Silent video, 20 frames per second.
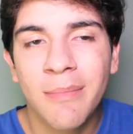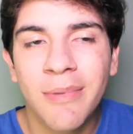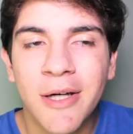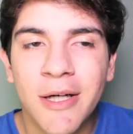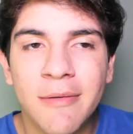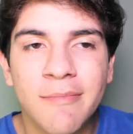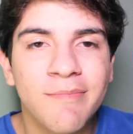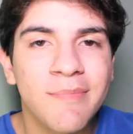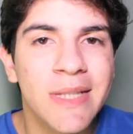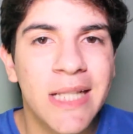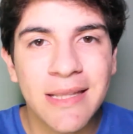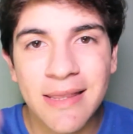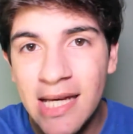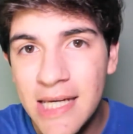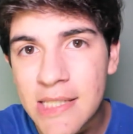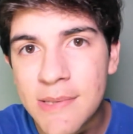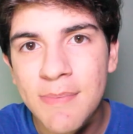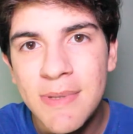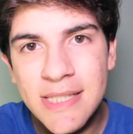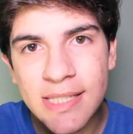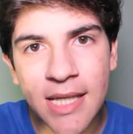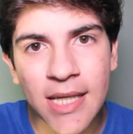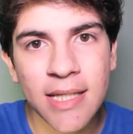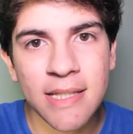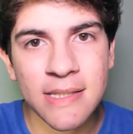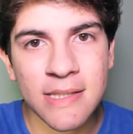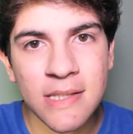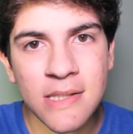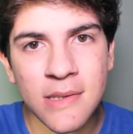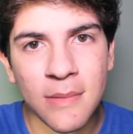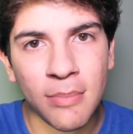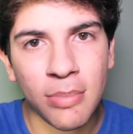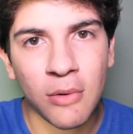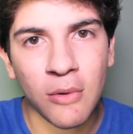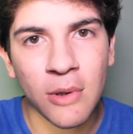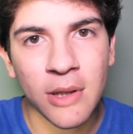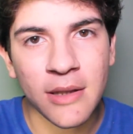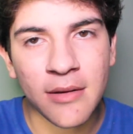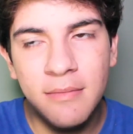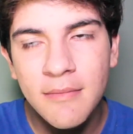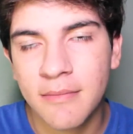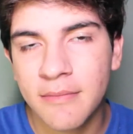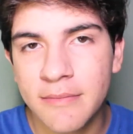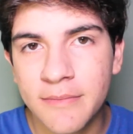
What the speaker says: but that's besides the point.